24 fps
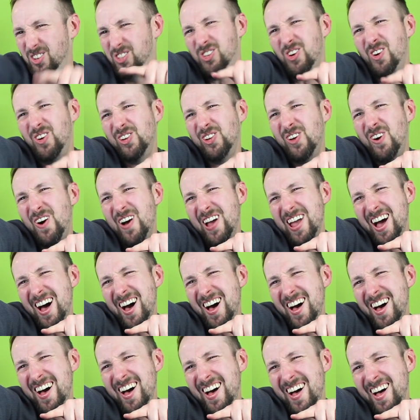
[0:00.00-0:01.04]
So
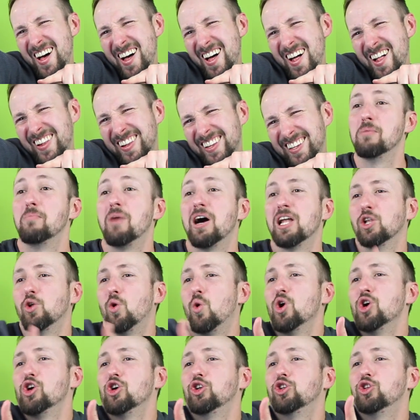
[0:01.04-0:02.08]
Loyal! My
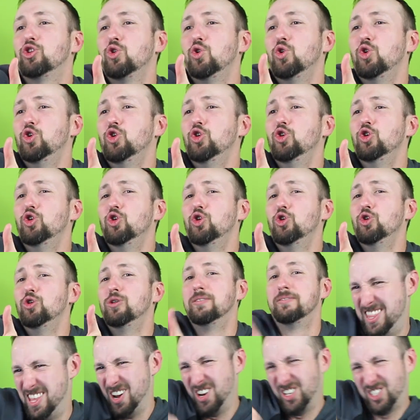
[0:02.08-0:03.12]
loyal
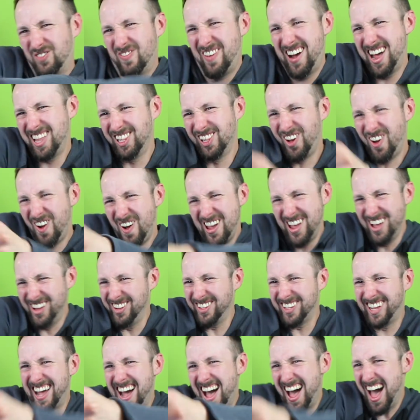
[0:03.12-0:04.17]
dude. There's my
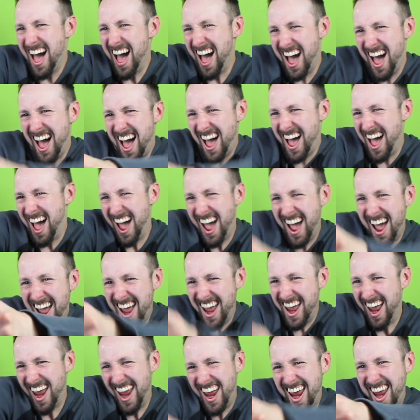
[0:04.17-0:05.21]
loyal
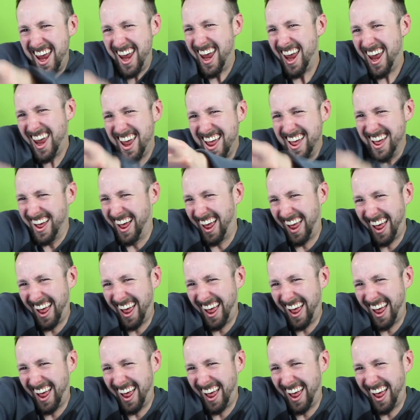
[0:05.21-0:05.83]
guy.